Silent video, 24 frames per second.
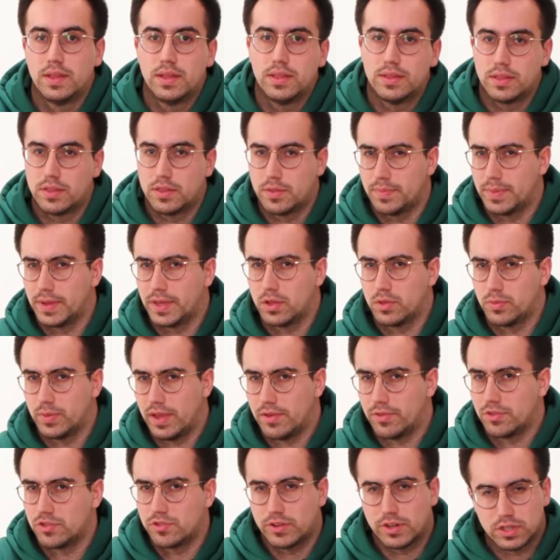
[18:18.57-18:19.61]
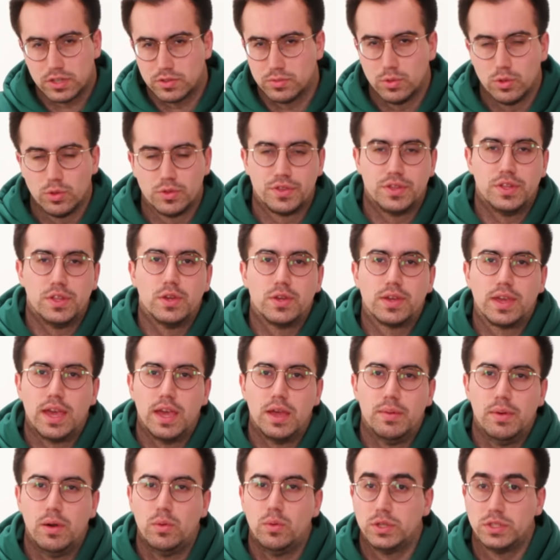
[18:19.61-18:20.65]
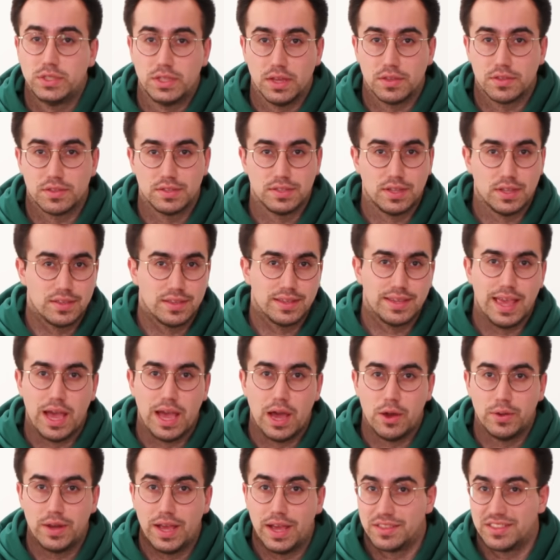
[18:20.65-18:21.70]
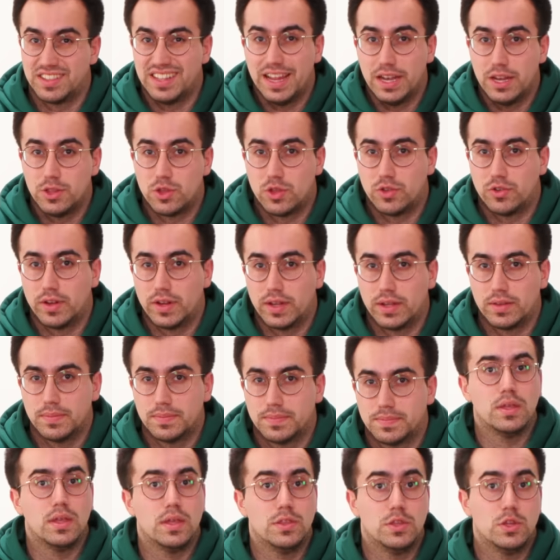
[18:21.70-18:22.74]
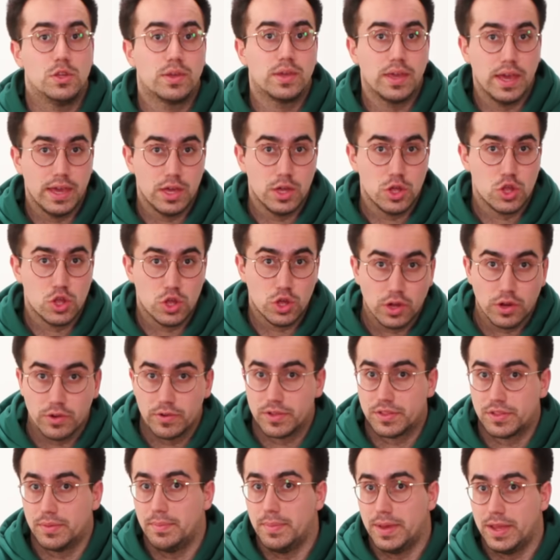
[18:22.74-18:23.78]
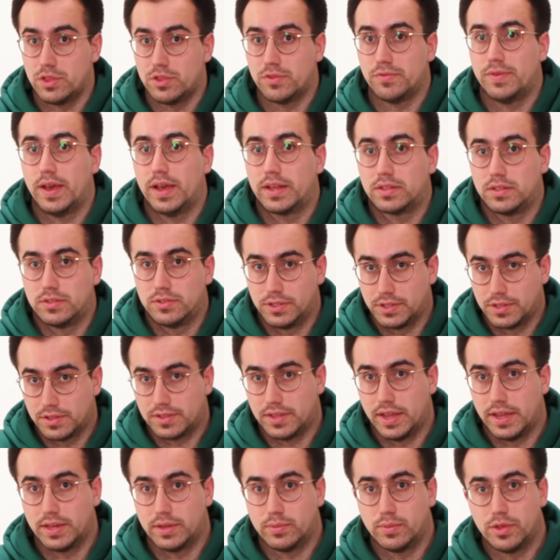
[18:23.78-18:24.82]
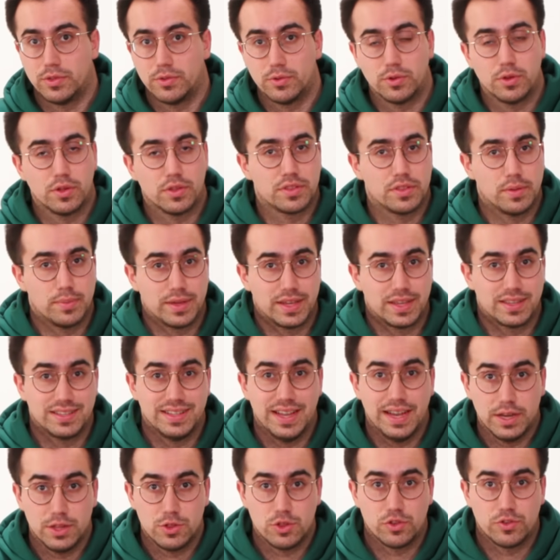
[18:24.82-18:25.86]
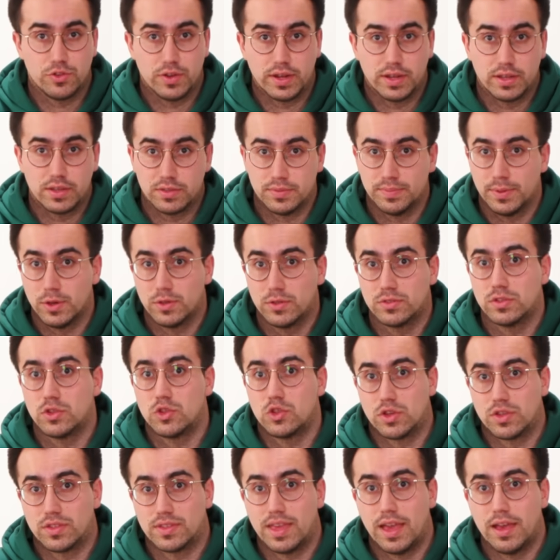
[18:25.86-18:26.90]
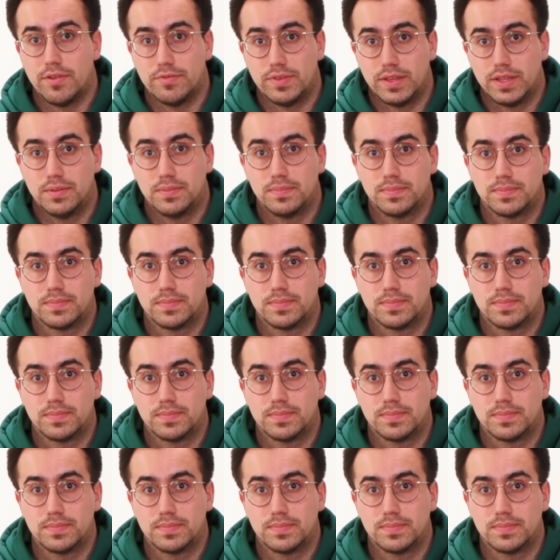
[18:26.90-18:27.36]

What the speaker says: This is because we have stricter rules in the UK about what does and doesn't count as an energy drink. In the UK, sugar is a major factor in deciding whether or not something is an energy drink as opposed to just caffeine.